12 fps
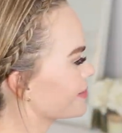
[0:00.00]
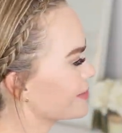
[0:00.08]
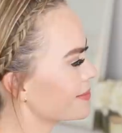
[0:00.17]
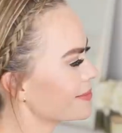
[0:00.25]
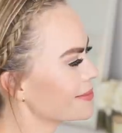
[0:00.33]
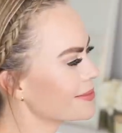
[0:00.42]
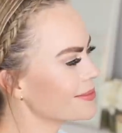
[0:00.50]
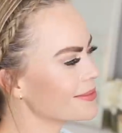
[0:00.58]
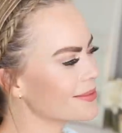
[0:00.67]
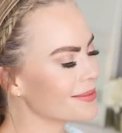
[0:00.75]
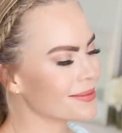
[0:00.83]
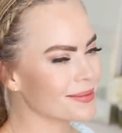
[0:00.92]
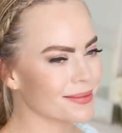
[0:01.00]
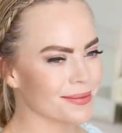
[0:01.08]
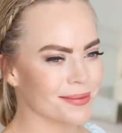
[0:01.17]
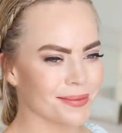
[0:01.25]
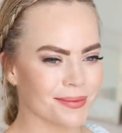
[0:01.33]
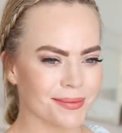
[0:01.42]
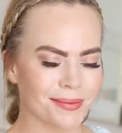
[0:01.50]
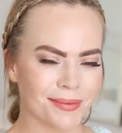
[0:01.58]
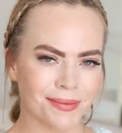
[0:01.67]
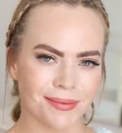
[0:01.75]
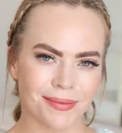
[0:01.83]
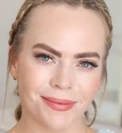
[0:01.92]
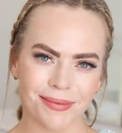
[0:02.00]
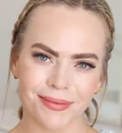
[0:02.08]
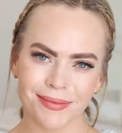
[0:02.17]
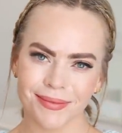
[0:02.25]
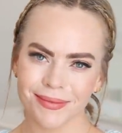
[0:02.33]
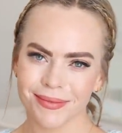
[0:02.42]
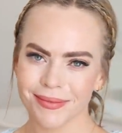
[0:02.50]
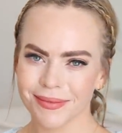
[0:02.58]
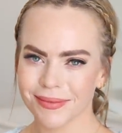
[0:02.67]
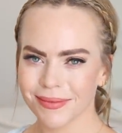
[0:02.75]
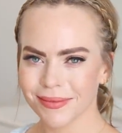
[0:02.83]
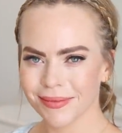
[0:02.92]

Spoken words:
No one is speaking in this clip.